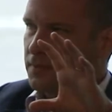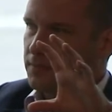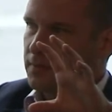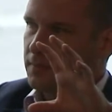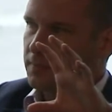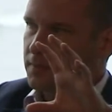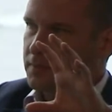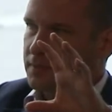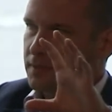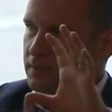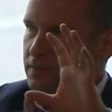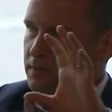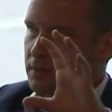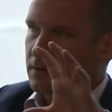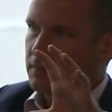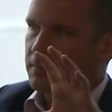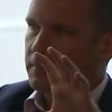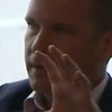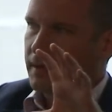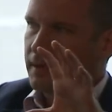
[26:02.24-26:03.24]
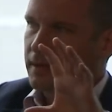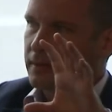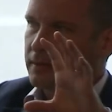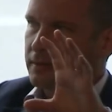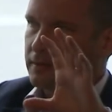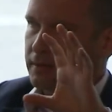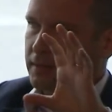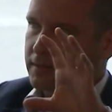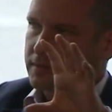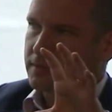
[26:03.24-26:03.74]
50%, is owned by
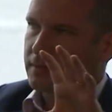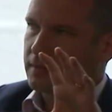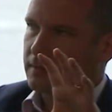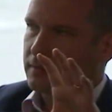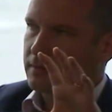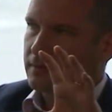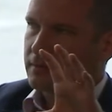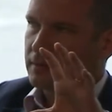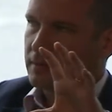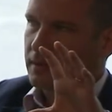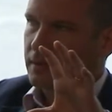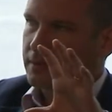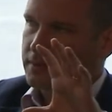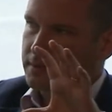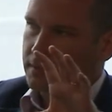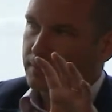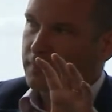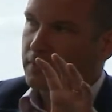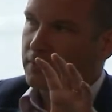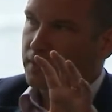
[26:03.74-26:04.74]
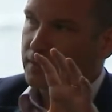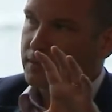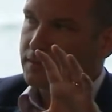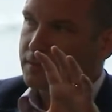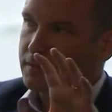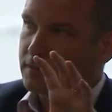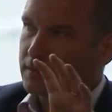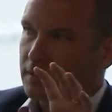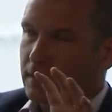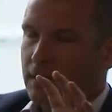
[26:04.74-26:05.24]
listed timber
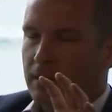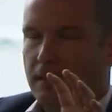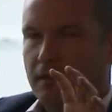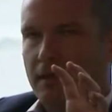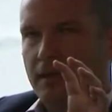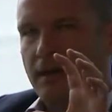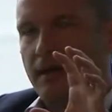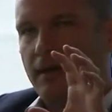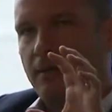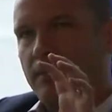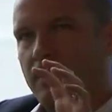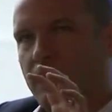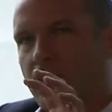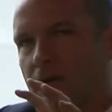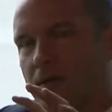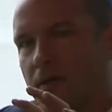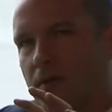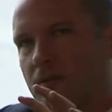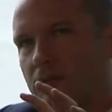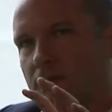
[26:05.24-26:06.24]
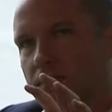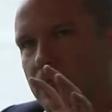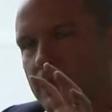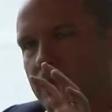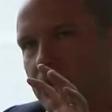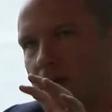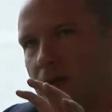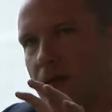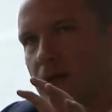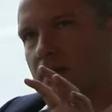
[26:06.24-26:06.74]
REITs, and I would argue
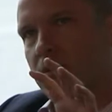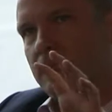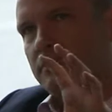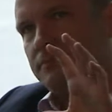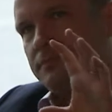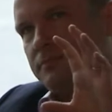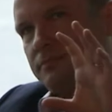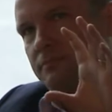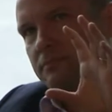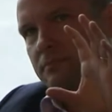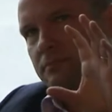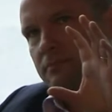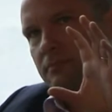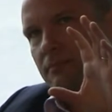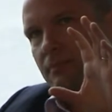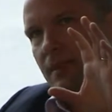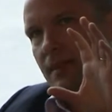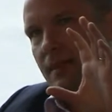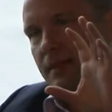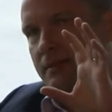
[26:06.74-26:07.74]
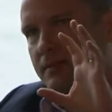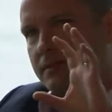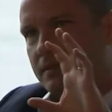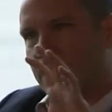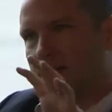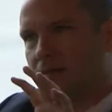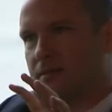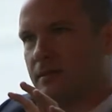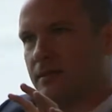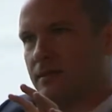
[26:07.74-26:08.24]
that their
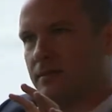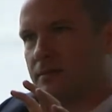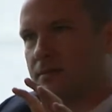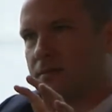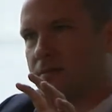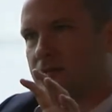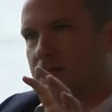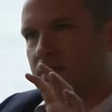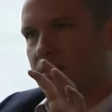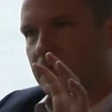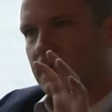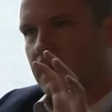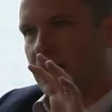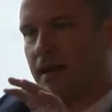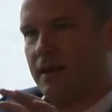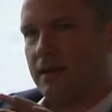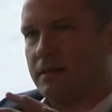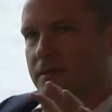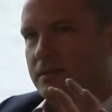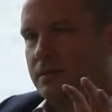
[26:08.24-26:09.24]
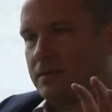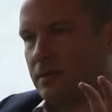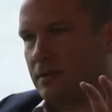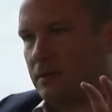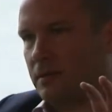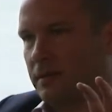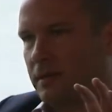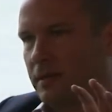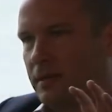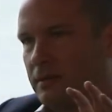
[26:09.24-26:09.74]
incentives are not
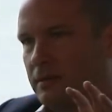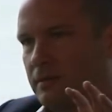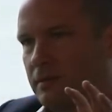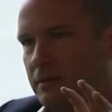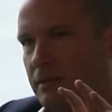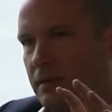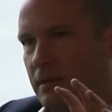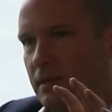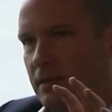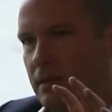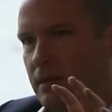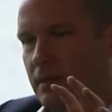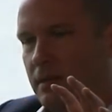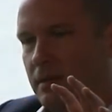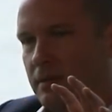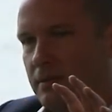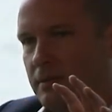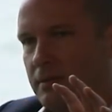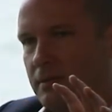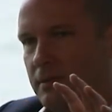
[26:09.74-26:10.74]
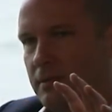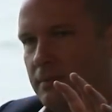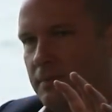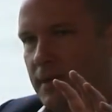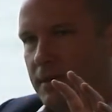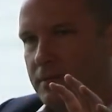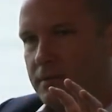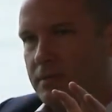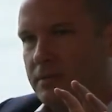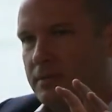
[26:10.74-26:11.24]
necessarily the
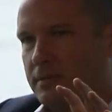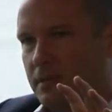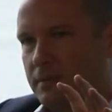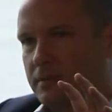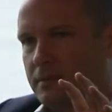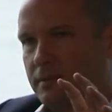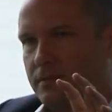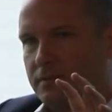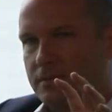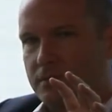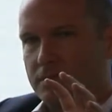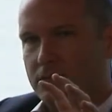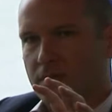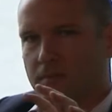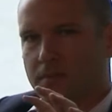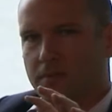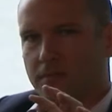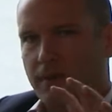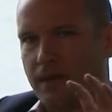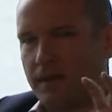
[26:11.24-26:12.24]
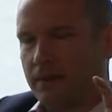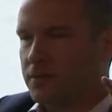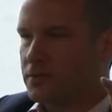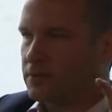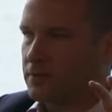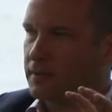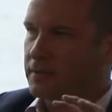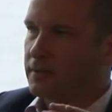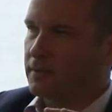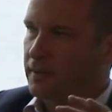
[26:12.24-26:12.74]
best incentives in terms of how to
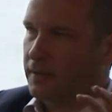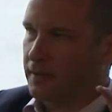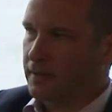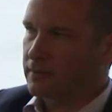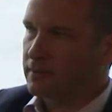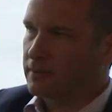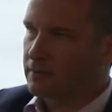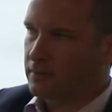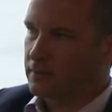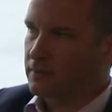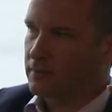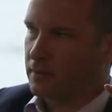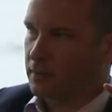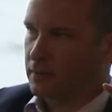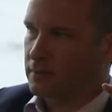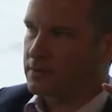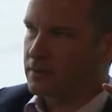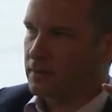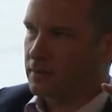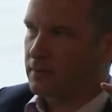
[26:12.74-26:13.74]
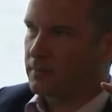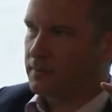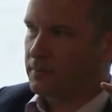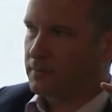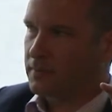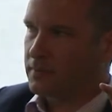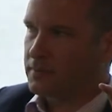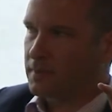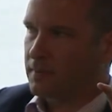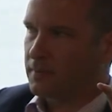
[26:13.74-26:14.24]
treat the land long
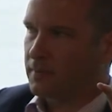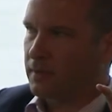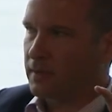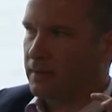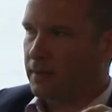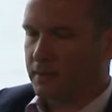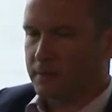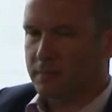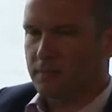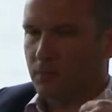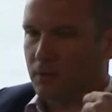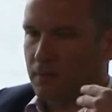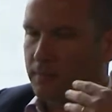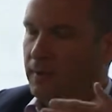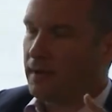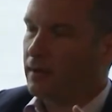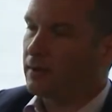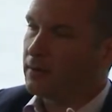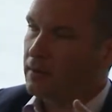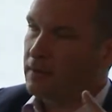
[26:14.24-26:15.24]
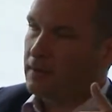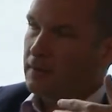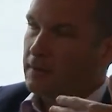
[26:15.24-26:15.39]
term, the timberland. I think it's more about